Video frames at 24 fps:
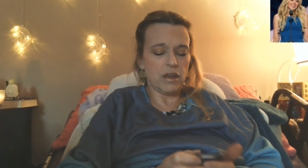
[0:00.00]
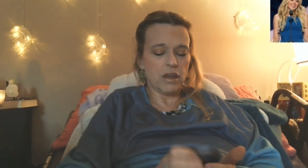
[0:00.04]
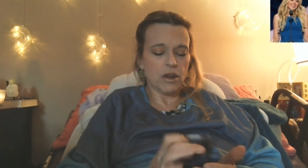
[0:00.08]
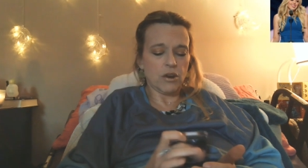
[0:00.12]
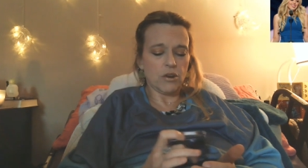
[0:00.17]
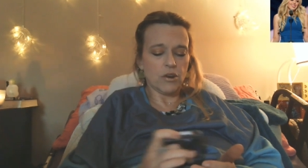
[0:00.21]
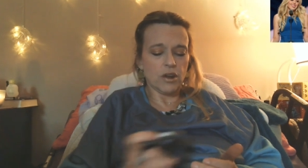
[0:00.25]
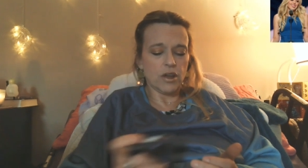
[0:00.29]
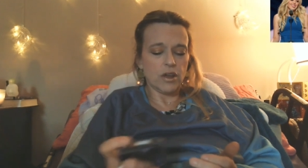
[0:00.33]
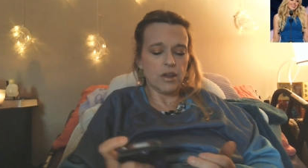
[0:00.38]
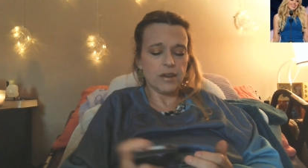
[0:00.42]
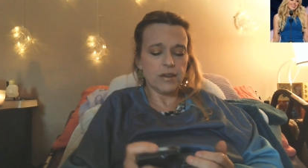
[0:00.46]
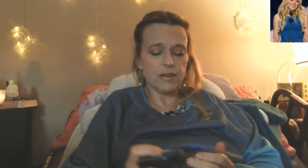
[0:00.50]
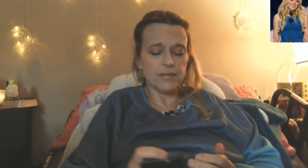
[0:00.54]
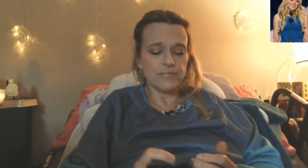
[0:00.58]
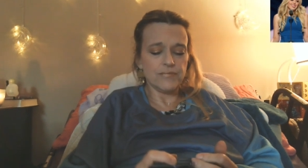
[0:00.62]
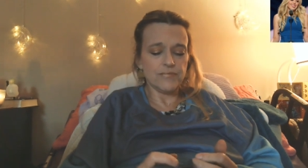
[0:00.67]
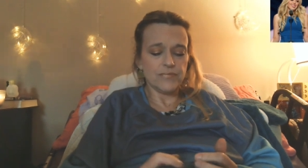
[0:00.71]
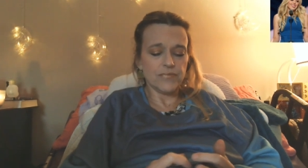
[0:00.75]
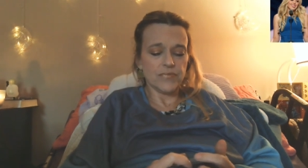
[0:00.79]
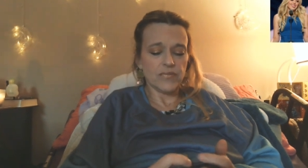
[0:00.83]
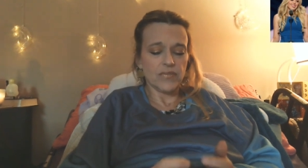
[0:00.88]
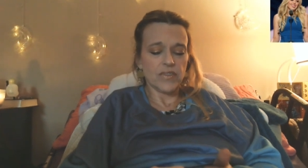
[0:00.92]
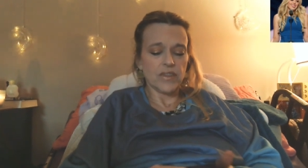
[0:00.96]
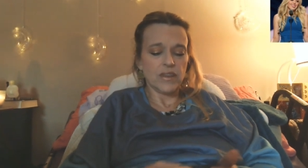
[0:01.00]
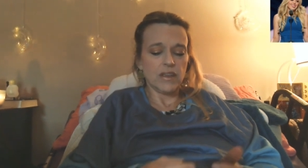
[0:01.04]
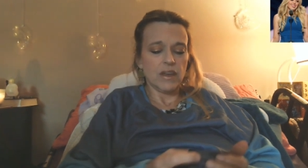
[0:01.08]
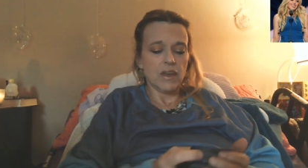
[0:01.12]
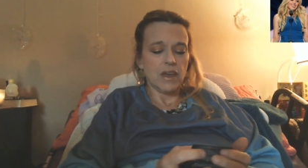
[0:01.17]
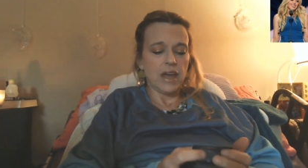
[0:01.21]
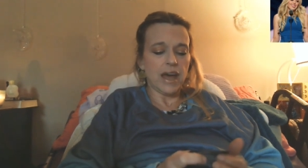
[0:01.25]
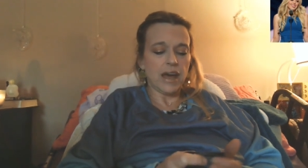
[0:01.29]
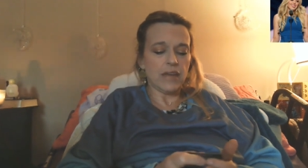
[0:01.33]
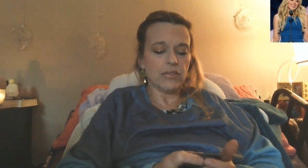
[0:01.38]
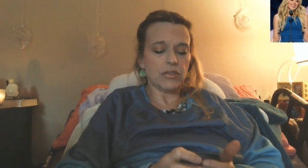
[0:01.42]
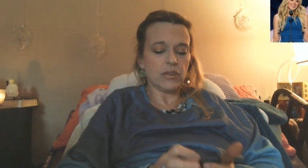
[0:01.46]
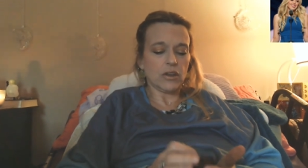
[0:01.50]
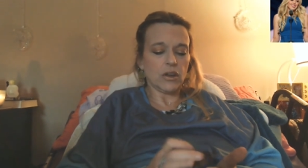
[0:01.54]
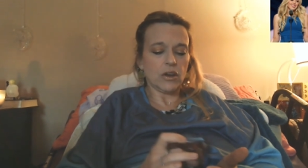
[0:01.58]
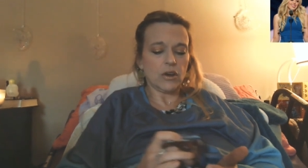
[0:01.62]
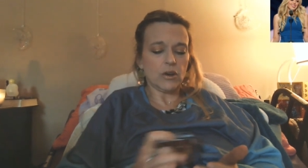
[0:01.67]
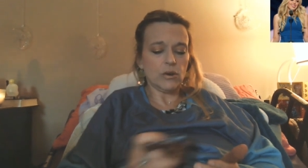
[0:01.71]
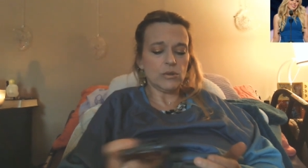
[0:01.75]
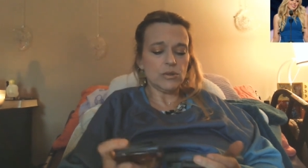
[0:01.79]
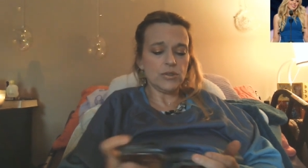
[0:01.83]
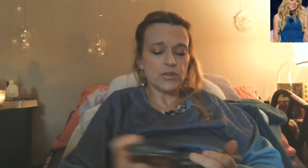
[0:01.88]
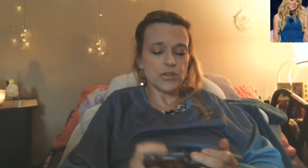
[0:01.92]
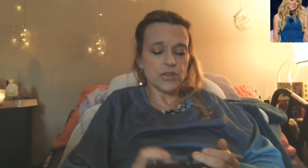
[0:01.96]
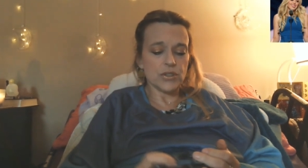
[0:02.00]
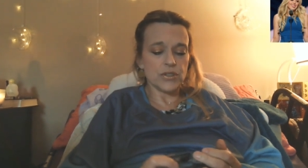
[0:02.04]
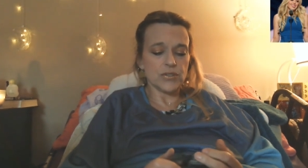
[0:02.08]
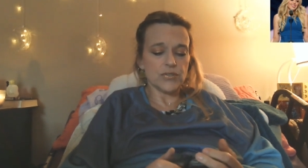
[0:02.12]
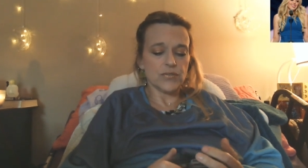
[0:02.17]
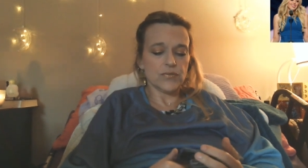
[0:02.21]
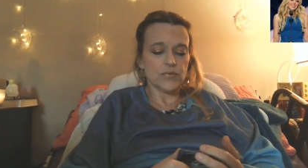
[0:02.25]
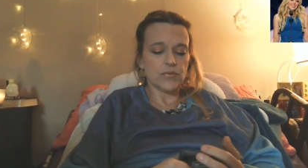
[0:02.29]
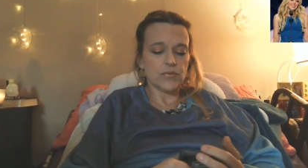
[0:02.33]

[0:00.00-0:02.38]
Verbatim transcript: Area at the coast.